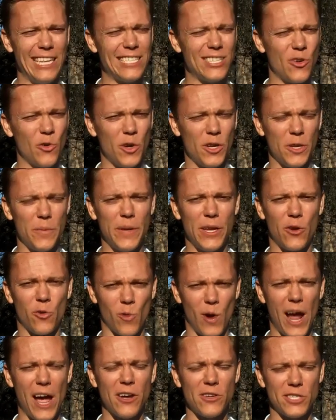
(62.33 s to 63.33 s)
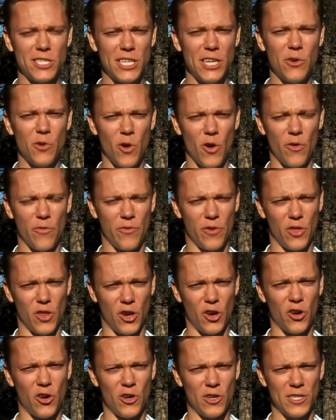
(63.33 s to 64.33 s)
it's going to be ground zero for the
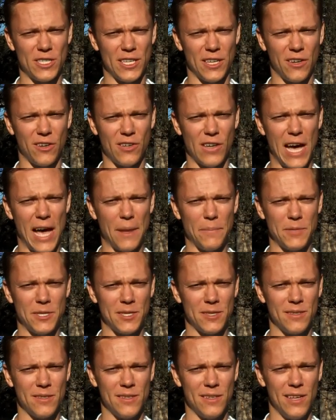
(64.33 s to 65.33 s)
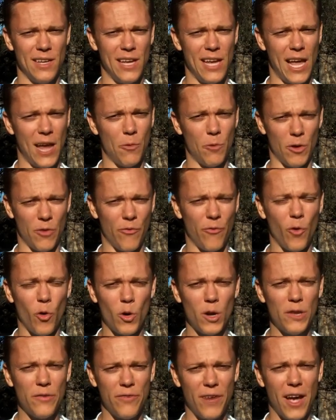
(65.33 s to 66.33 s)
currency collapse. And with
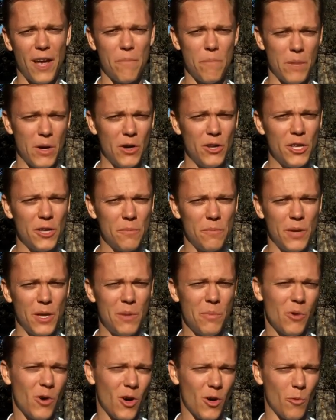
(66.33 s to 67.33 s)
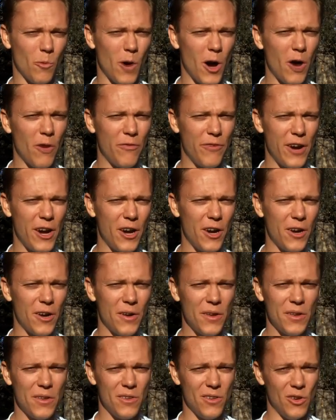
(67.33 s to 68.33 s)
45 million people on welfare
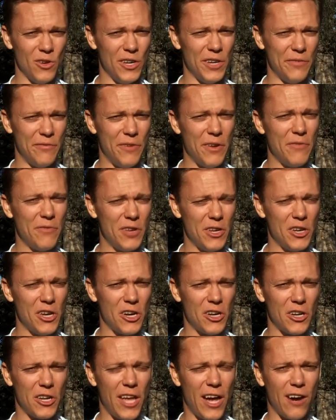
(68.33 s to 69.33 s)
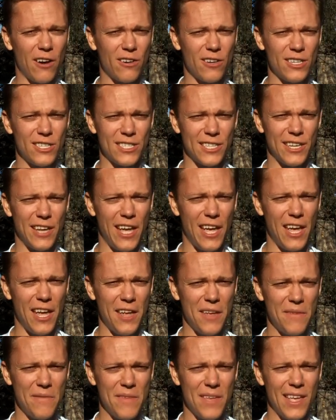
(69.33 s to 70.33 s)
who need 1,500 calories a day
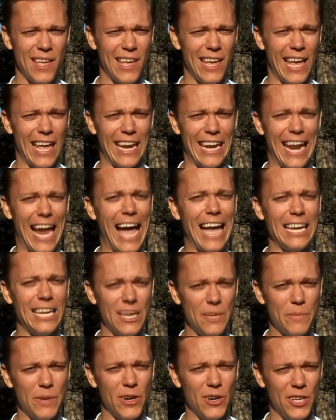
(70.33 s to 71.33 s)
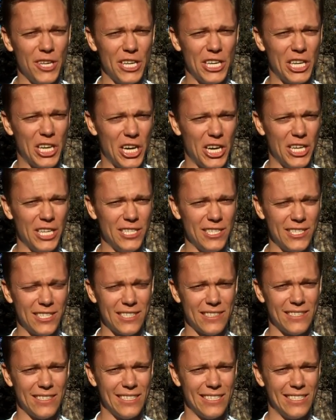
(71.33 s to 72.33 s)
and 90 million
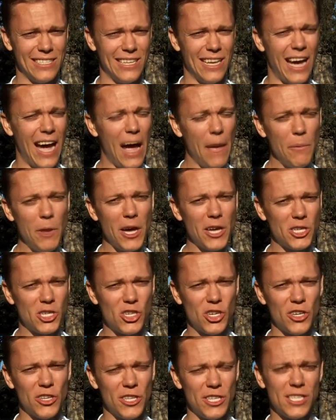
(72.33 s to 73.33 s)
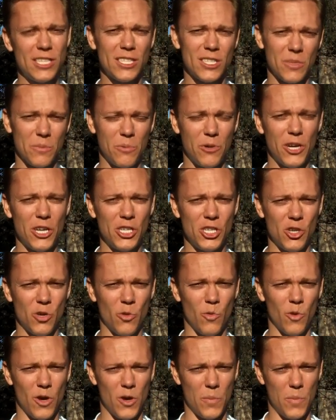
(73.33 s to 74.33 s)
guns, I'm not sure this is the place
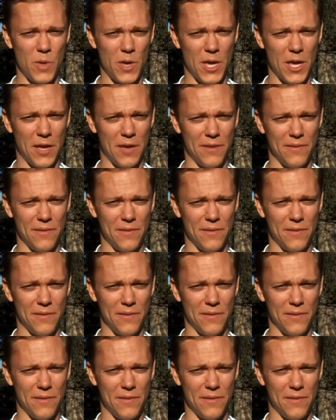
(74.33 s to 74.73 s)
you'll want to be.